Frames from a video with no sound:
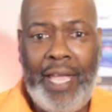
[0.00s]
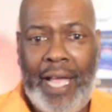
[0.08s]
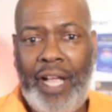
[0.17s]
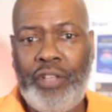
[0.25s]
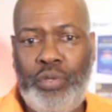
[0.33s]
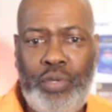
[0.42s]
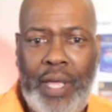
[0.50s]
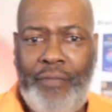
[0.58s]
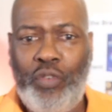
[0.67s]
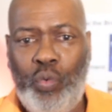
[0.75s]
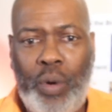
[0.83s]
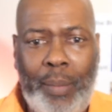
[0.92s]
I can use that
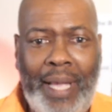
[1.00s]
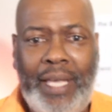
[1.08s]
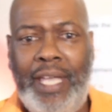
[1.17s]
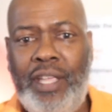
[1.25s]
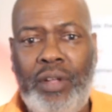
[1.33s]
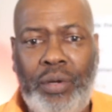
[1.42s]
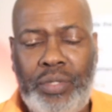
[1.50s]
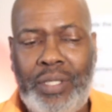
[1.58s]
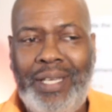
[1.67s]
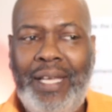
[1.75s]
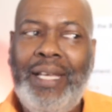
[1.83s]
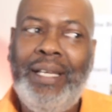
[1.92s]
for one of my keynotes.
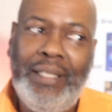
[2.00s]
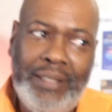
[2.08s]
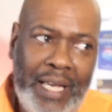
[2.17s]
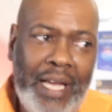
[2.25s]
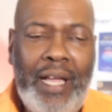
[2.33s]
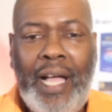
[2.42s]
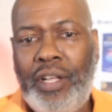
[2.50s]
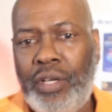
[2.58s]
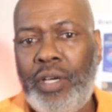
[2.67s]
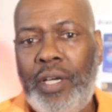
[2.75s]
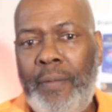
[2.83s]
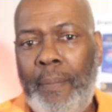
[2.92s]
Yeah, I
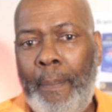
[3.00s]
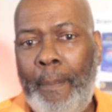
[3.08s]
could.